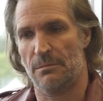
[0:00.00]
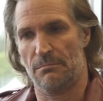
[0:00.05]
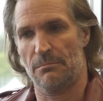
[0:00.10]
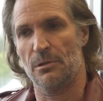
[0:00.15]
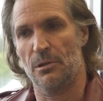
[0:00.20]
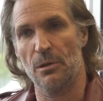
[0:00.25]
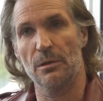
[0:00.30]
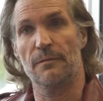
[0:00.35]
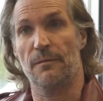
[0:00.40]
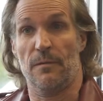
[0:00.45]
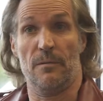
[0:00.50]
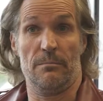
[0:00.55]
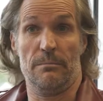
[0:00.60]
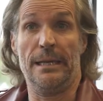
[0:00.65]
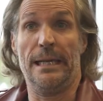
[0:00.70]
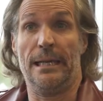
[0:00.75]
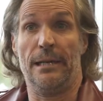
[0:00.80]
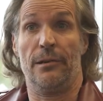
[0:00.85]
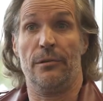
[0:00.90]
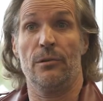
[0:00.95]
good for
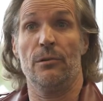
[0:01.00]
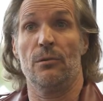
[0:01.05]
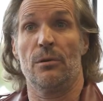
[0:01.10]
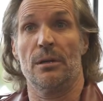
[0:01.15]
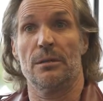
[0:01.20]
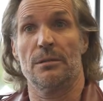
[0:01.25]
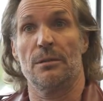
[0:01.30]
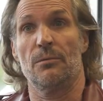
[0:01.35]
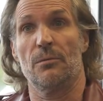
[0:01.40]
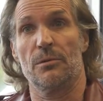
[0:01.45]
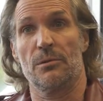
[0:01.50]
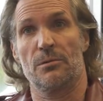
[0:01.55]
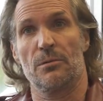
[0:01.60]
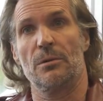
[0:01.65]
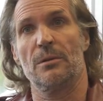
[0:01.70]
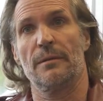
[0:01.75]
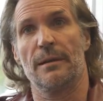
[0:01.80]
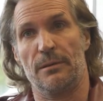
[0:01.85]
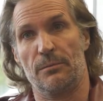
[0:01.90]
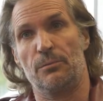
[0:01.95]
me too, because it was
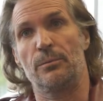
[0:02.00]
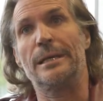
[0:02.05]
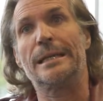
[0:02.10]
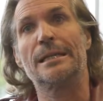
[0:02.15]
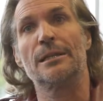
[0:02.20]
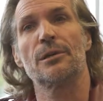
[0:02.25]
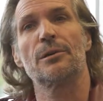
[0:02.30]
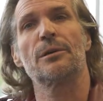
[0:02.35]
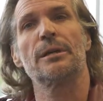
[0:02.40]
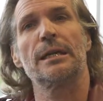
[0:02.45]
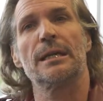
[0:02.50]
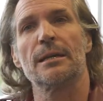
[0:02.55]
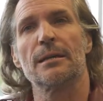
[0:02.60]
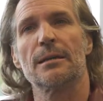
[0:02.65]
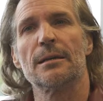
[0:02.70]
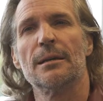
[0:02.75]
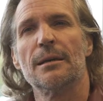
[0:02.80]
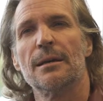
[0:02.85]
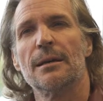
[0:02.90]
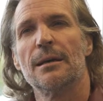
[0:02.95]
sort of like
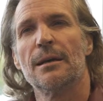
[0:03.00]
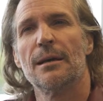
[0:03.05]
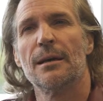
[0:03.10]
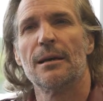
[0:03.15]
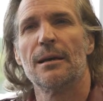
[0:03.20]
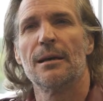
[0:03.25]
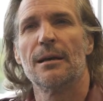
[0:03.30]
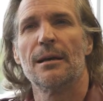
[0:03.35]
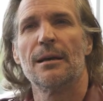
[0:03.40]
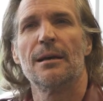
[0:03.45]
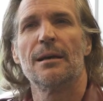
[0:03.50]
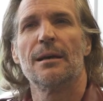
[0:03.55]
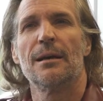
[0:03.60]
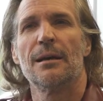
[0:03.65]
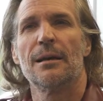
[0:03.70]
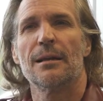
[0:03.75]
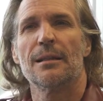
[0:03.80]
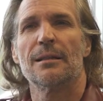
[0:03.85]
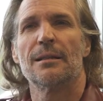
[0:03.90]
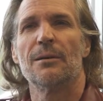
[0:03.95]
relearning
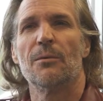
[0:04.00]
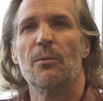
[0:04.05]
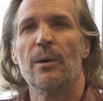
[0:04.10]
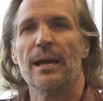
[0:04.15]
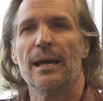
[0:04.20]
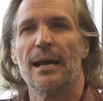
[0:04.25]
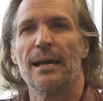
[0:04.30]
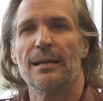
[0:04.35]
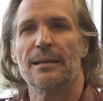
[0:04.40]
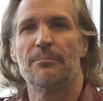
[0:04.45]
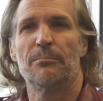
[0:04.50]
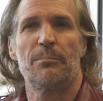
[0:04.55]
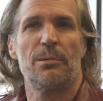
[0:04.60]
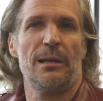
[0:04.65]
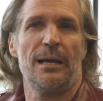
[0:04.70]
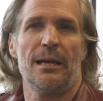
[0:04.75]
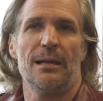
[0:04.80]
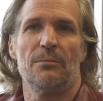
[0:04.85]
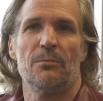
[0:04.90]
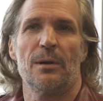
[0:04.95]
the way I
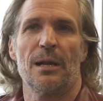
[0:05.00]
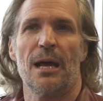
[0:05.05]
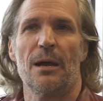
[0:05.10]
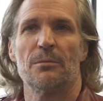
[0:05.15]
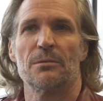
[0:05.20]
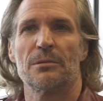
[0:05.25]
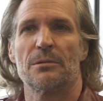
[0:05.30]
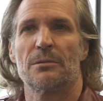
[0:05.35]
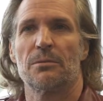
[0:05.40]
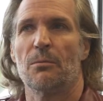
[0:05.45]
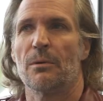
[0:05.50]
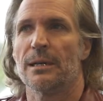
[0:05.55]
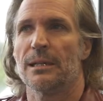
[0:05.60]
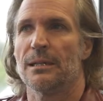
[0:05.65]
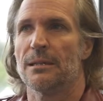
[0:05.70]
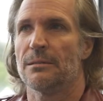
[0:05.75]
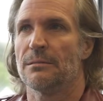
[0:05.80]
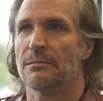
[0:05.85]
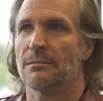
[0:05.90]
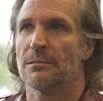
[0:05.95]
played when I was
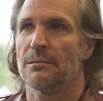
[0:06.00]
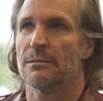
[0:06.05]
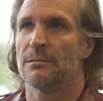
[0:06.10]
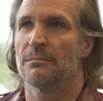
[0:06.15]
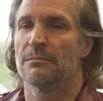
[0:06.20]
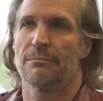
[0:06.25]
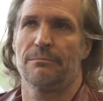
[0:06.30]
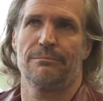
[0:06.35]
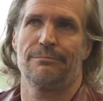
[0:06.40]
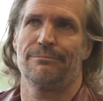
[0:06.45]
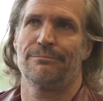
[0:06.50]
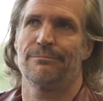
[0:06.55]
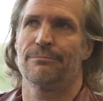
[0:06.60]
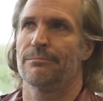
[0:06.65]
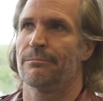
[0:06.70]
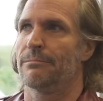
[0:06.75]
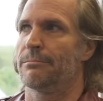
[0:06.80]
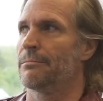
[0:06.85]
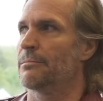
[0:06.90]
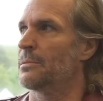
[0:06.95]

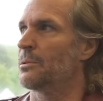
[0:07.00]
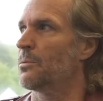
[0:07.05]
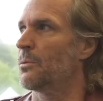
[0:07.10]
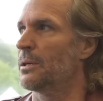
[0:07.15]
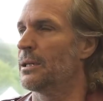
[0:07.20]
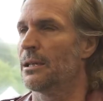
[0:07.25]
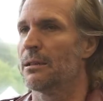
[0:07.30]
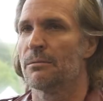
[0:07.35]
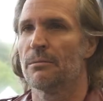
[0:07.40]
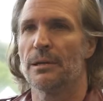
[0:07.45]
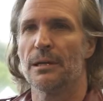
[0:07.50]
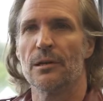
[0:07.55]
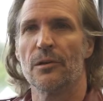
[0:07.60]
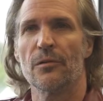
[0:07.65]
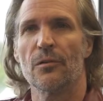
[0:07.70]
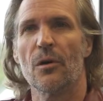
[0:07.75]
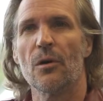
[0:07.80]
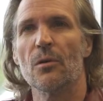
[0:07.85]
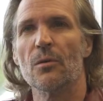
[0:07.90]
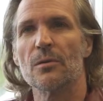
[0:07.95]
23
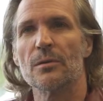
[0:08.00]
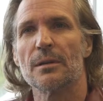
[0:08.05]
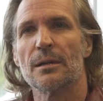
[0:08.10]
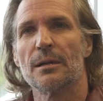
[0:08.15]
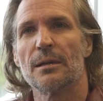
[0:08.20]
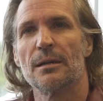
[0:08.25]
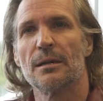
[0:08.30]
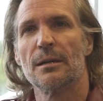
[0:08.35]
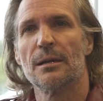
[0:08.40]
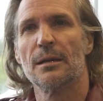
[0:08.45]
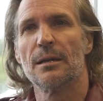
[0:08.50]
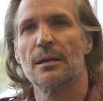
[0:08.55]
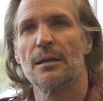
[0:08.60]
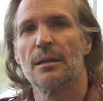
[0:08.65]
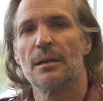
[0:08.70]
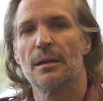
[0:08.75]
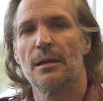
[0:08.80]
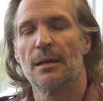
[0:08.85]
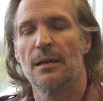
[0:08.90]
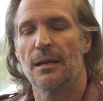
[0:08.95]
years old.
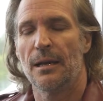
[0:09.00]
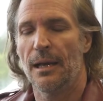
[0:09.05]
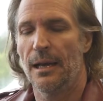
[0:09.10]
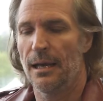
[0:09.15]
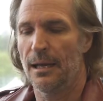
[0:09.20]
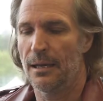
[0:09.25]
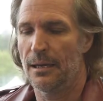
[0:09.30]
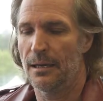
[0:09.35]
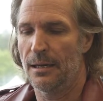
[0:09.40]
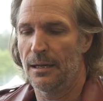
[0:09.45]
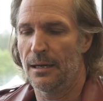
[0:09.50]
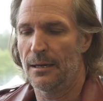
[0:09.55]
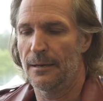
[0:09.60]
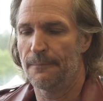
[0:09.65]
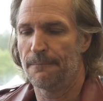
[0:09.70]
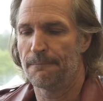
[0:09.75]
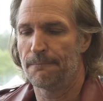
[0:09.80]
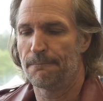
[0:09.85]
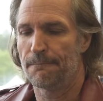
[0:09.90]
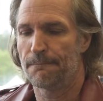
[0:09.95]

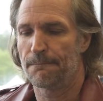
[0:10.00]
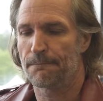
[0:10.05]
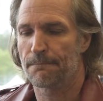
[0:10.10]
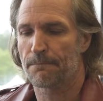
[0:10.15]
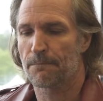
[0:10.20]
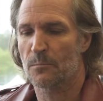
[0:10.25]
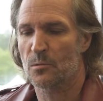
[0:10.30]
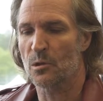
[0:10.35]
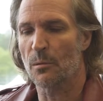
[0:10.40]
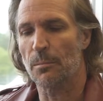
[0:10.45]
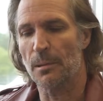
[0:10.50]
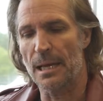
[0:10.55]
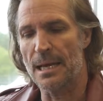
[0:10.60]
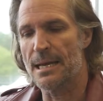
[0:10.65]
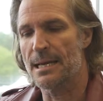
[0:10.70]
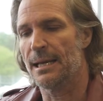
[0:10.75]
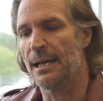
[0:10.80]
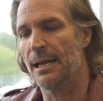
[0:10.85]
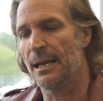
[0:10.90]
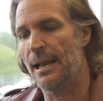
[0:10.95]
And so
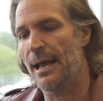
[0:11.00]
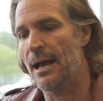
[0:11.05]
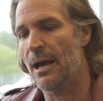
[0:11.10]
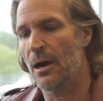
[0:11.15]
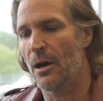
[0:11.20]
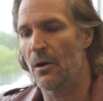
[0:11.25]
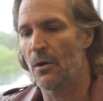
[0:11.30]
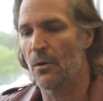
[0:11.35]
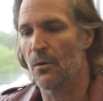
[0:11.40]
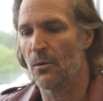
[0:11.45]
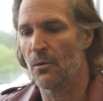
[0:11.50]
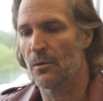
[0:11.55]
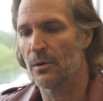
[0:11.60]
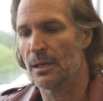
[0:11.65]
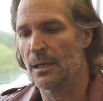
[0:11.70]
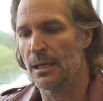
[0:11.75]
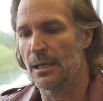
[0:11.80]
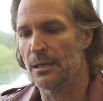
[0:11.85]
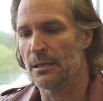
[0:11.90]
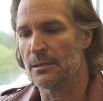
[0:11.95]
playing it now
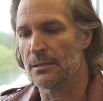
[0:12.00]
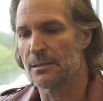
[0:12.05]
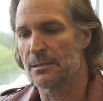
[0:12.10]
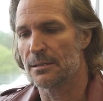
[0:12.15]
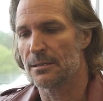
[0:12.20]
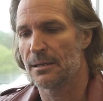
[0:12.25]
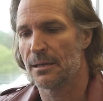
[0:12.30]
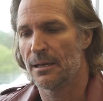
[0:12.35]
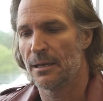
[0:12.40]
is,